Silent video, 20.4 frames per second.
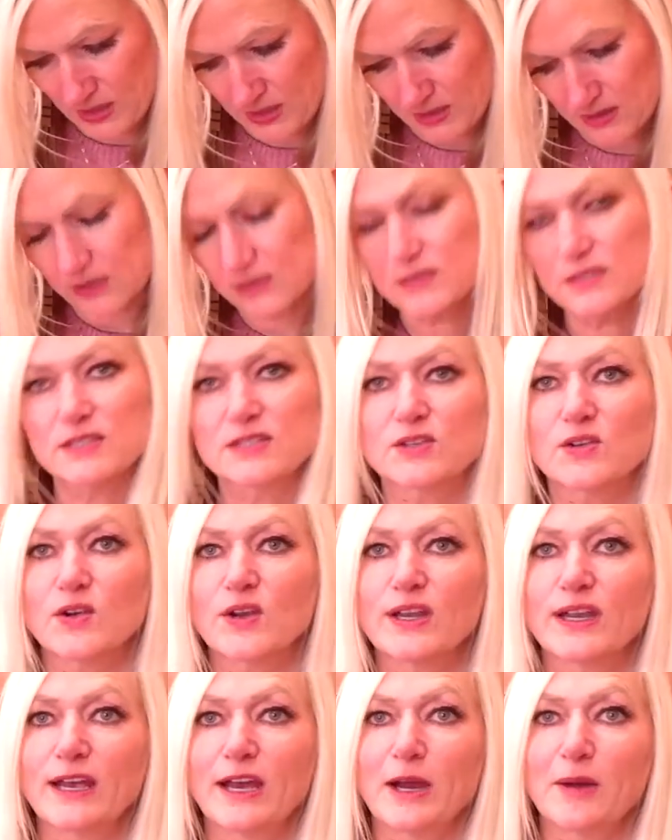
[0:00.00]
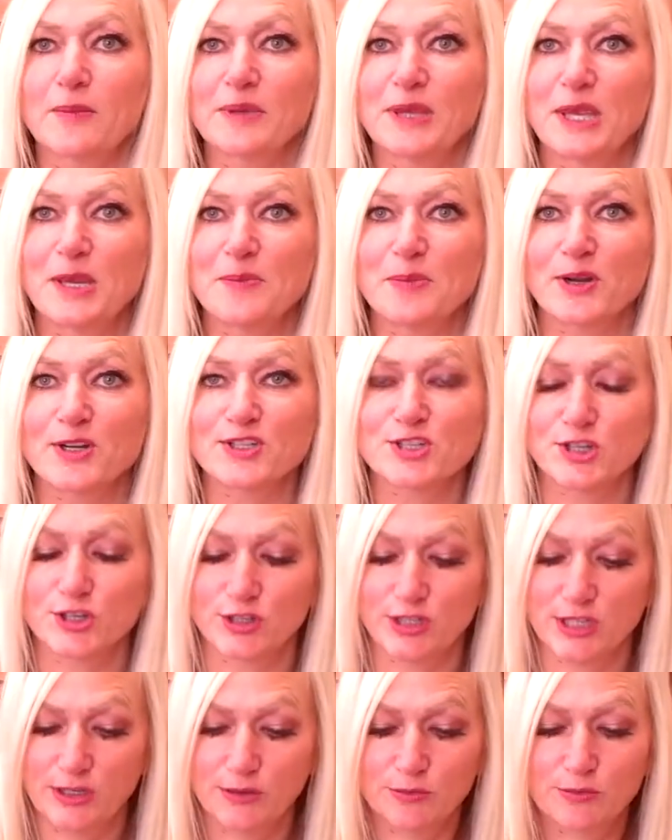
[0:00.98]
This is going to help keep our
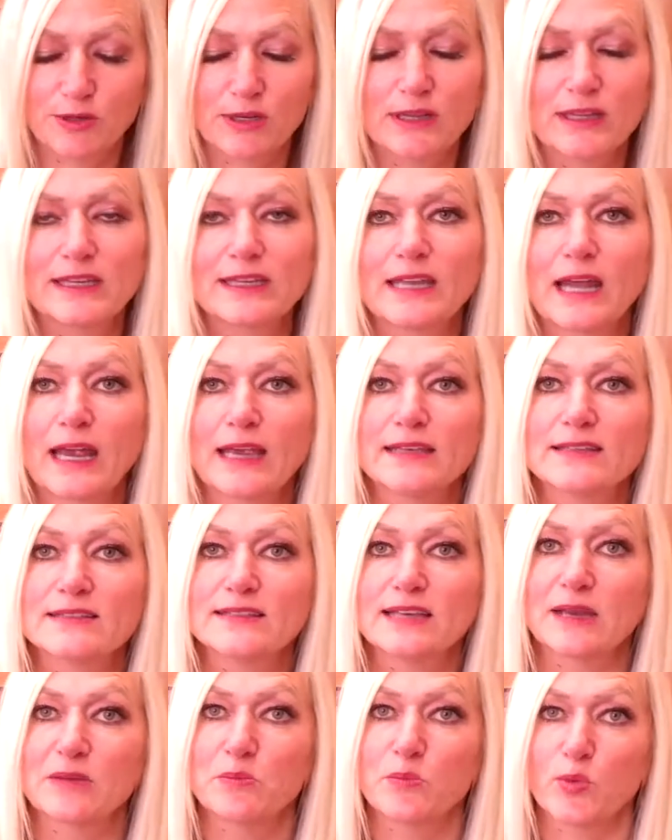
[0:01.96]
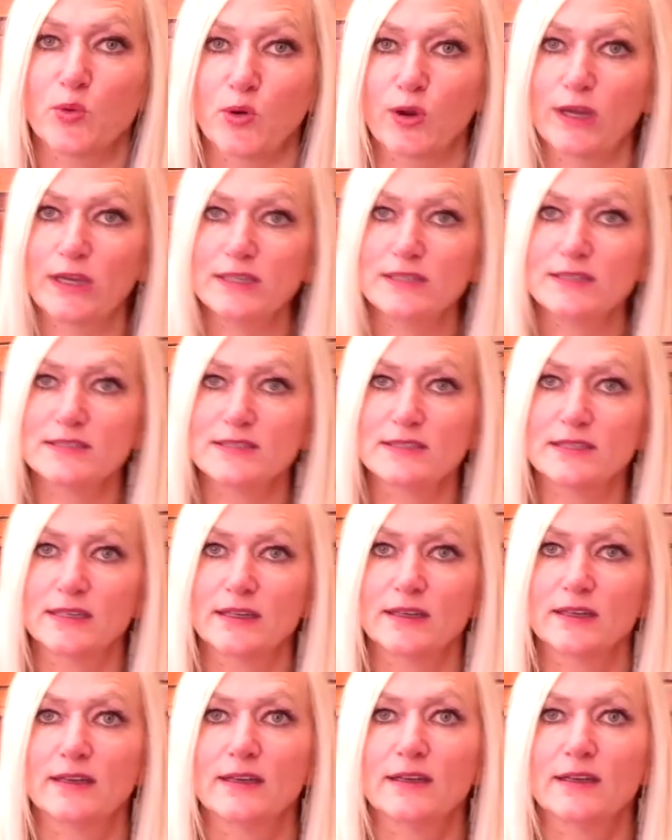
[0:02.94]
turkey really nice and moist.